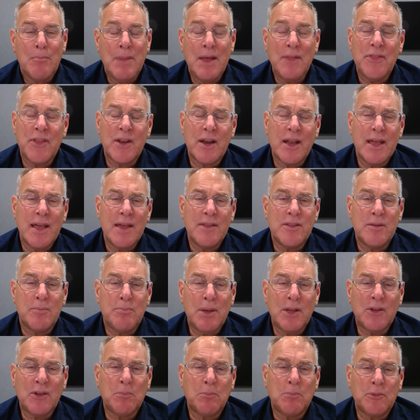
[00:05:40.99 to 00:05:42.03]
meant that I had the
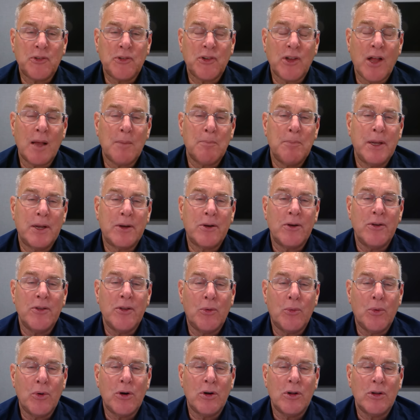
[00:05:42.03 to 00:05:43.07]
best stock picker in
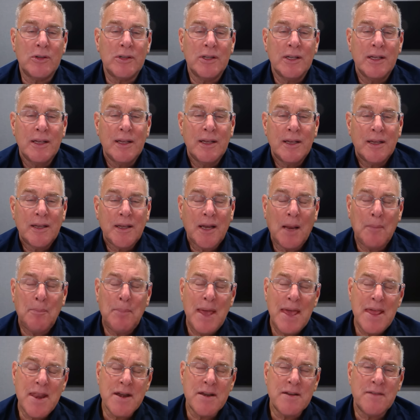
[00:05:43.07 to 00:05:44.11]
the world and I
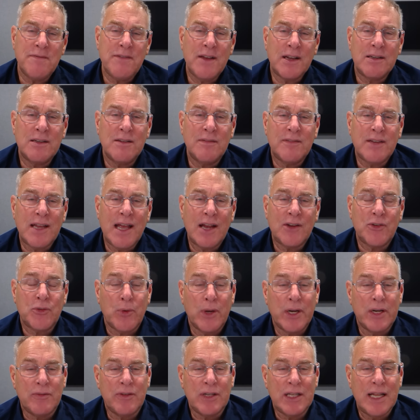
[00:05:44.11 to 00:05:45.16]
paid an effective tax
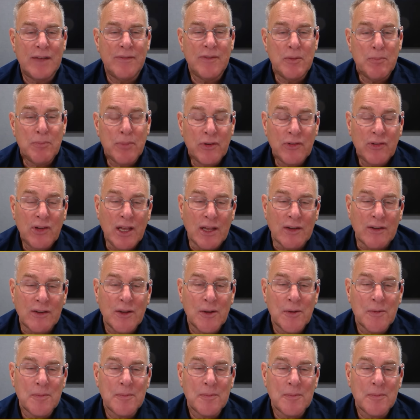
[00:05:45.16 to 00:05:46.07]
rate of 11%.